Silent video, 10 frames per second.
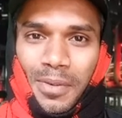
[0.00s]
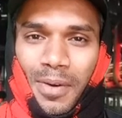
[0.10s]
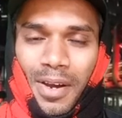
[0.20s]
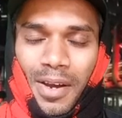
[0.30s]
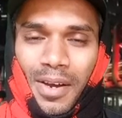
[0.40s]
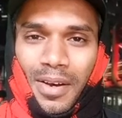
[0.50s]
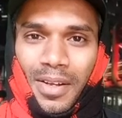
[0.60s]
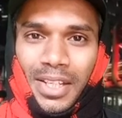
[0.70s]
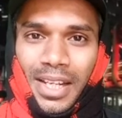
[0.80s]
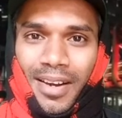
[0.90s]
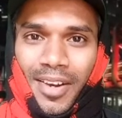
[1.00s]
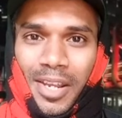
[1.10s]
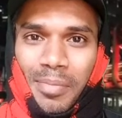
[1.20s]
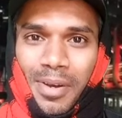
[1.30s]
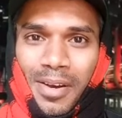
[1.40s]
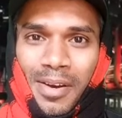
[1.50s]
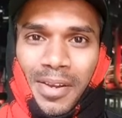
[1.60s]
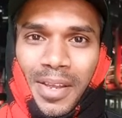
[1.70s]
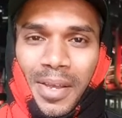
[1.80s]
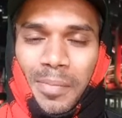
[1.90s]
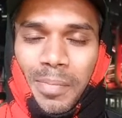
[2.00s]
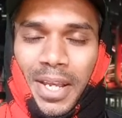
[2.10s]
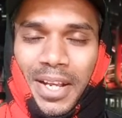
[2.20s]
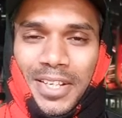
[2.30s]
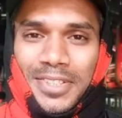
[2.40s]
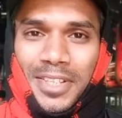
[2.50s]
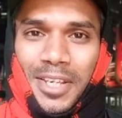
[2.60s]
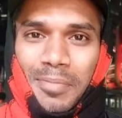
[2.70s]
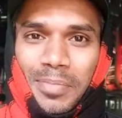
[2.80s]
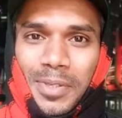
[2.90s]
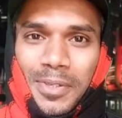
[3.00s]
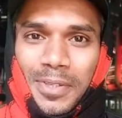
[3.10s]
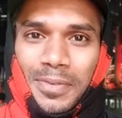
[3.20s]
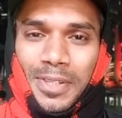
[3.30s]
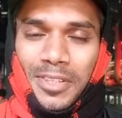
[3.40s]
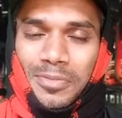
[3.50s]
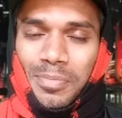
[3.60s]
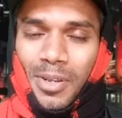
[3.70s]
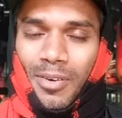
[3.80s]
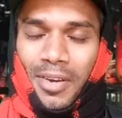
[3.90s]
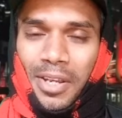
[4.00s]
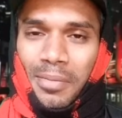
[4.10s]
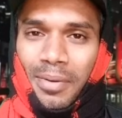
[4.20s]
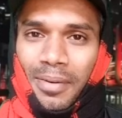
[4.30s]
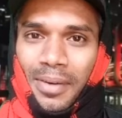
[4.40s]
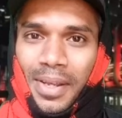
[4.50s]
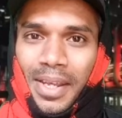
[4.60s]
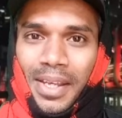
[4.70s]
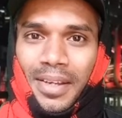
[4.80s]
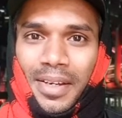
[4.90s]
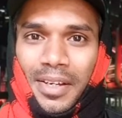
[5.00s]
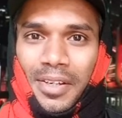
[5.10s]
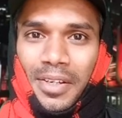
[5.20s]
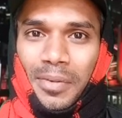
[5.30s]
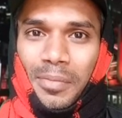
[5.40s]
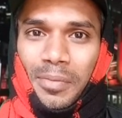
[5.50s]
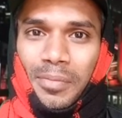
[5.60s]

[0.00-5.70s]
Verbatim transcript: Wow! And the river, Bekasi have beautiful small river. Uh,